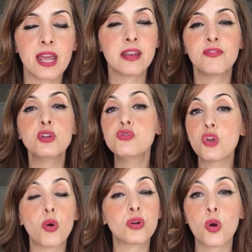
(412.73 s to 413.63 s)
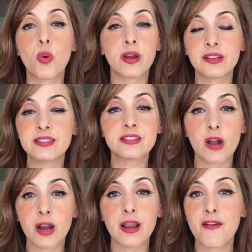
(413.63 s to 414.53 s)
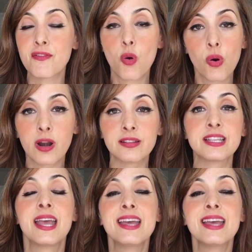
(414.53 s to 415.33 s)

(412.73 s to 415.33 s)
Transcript: And if you don't know where to start, of course,